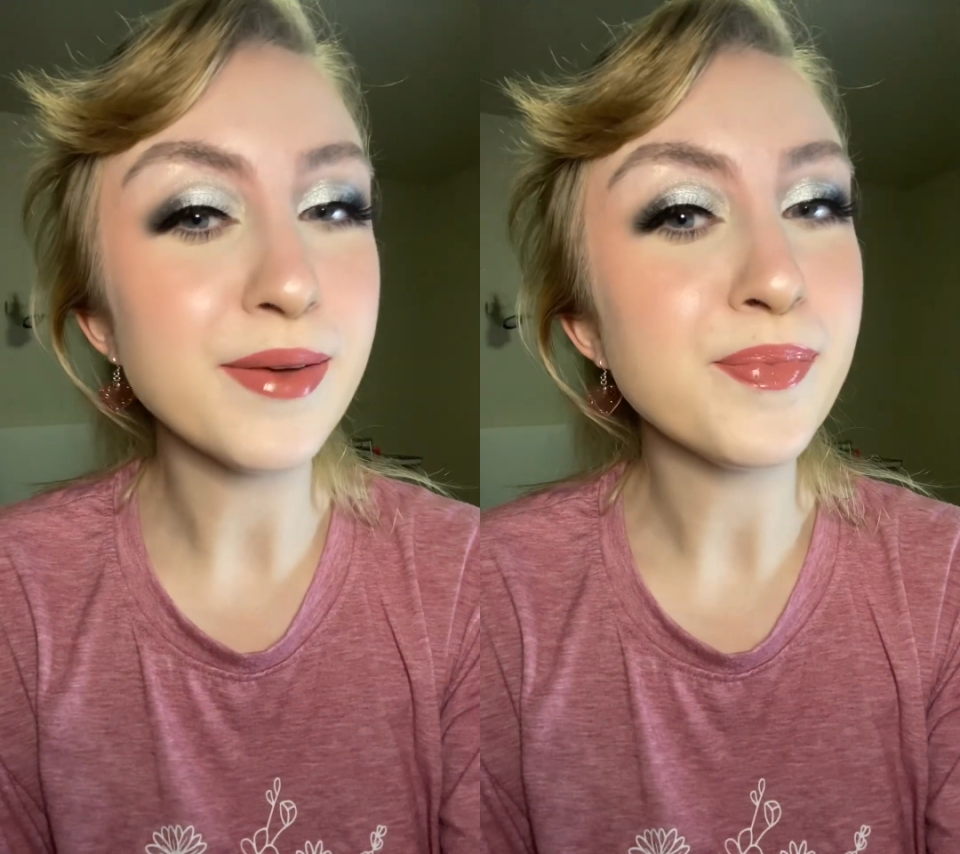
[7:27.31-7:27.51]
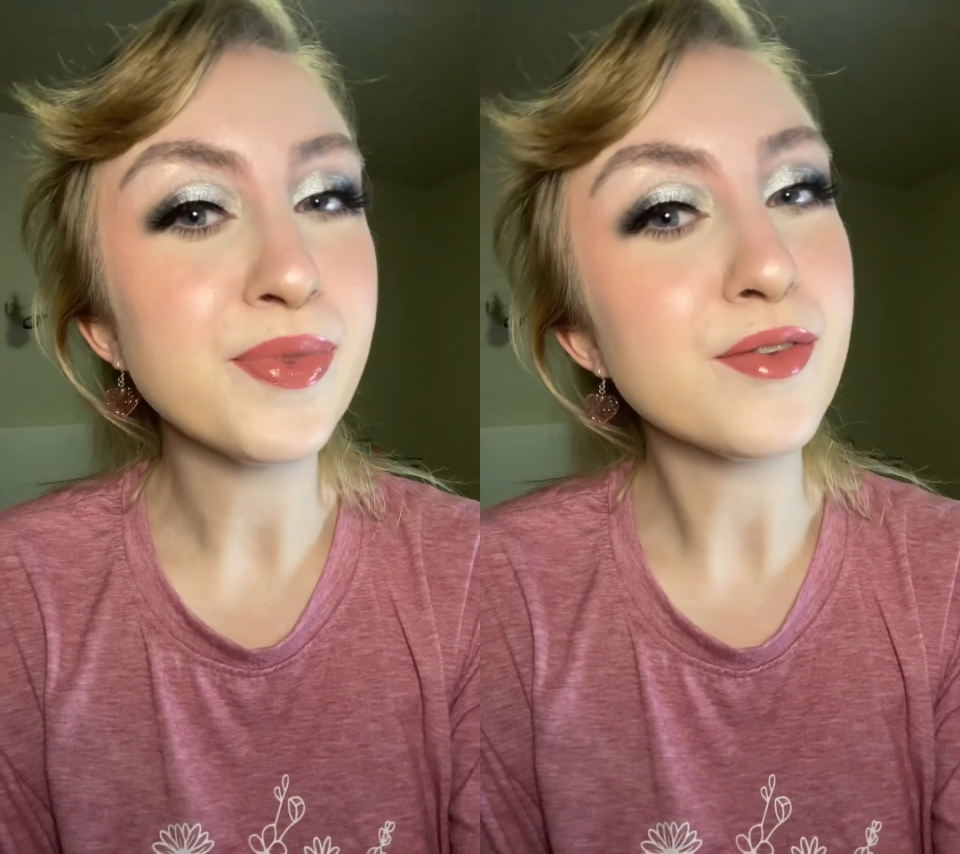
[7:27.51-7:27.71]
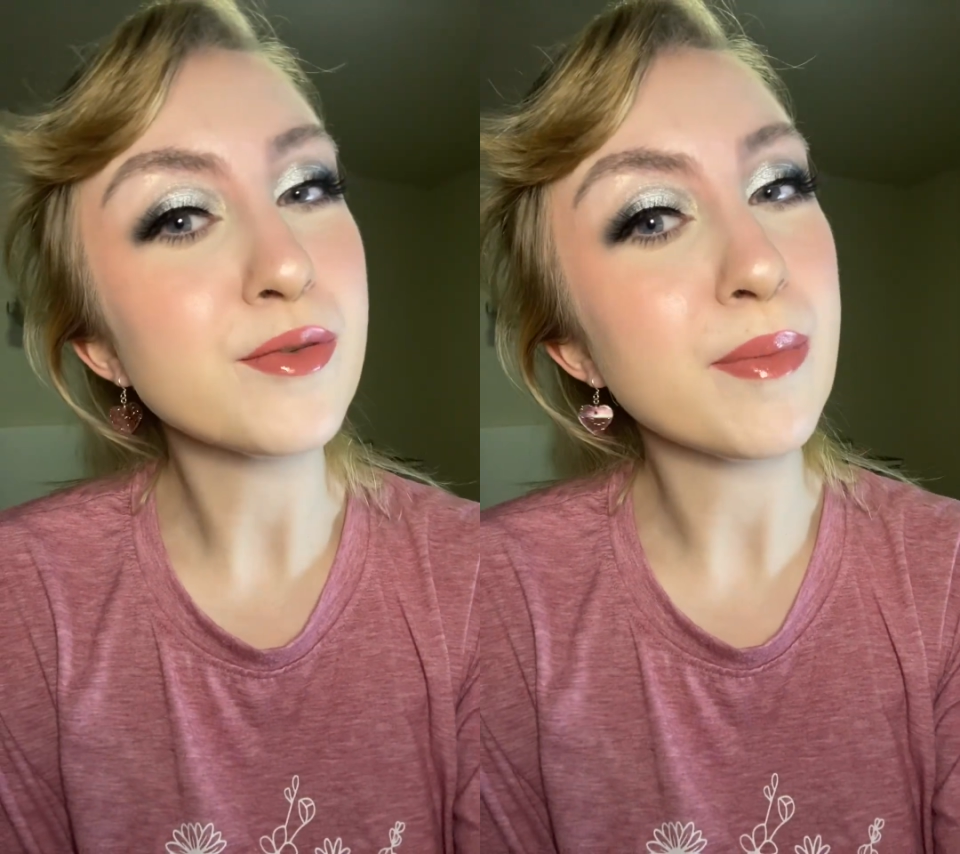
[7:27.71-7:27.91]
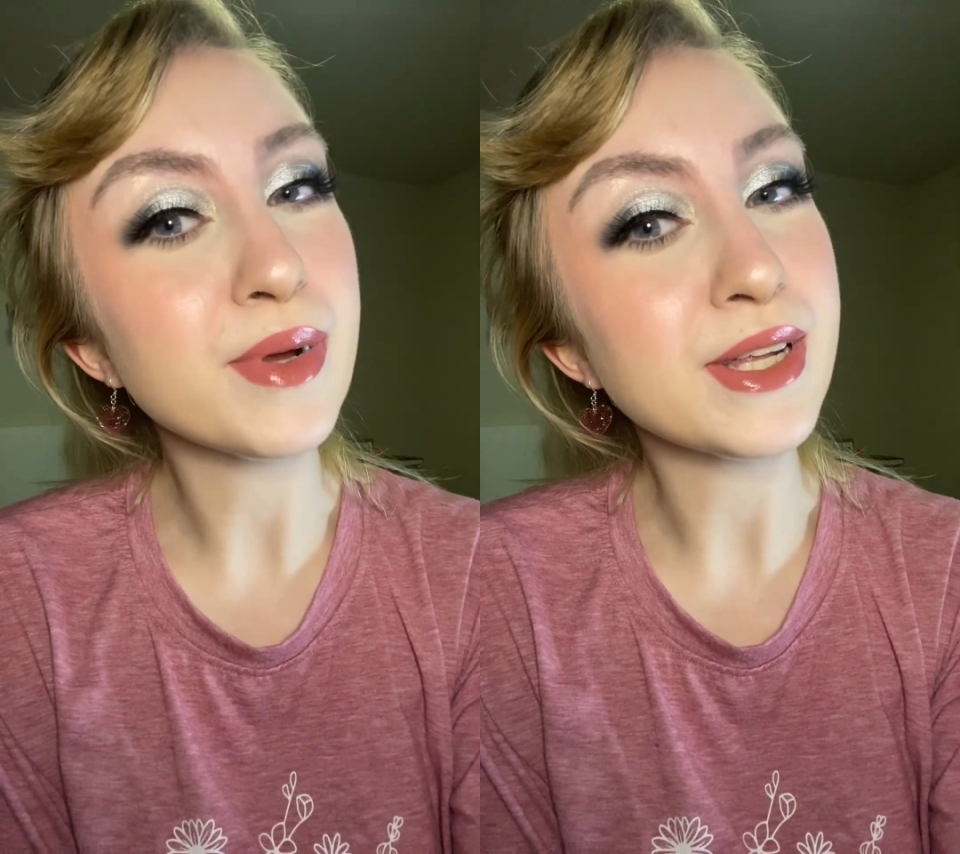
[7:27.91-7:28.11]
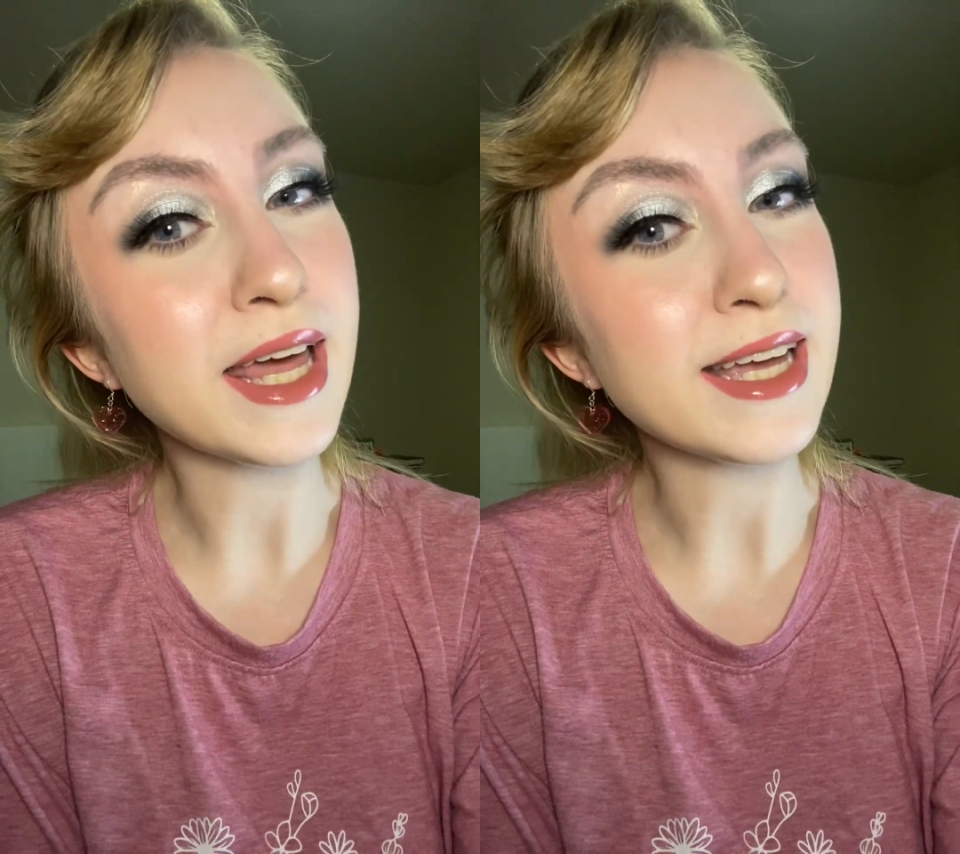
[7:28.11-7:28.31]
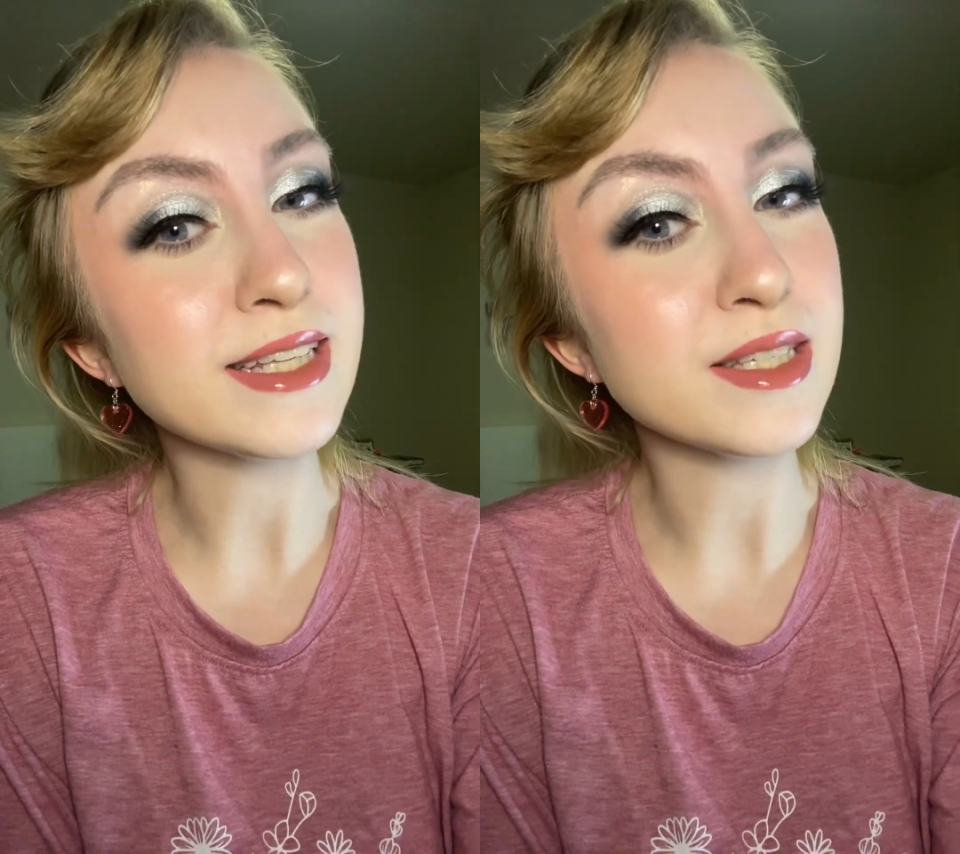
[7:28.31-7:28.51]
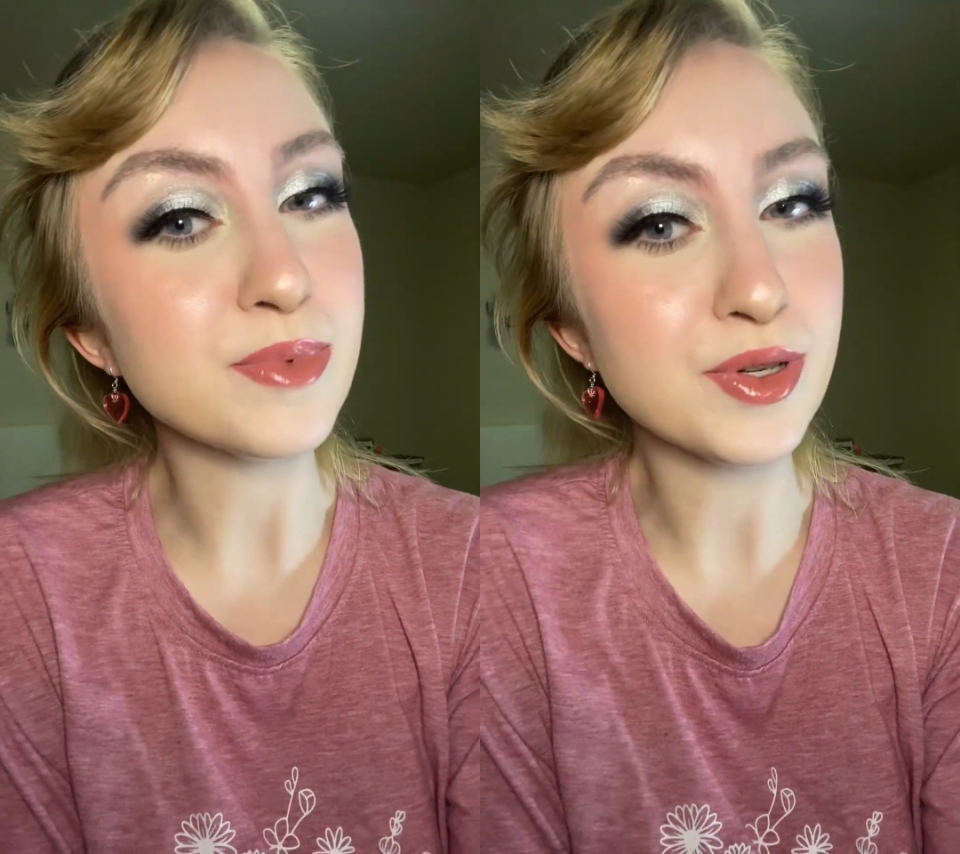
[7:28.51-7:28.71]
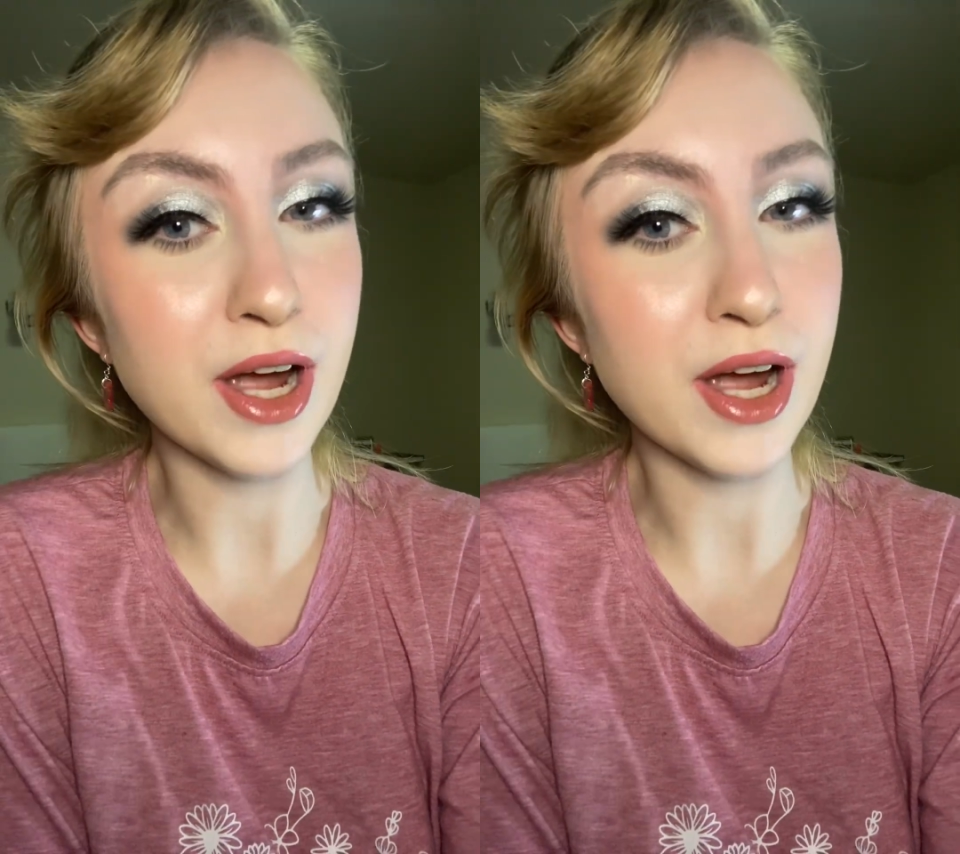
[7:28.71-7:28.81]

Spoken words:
Remember to like and subscribe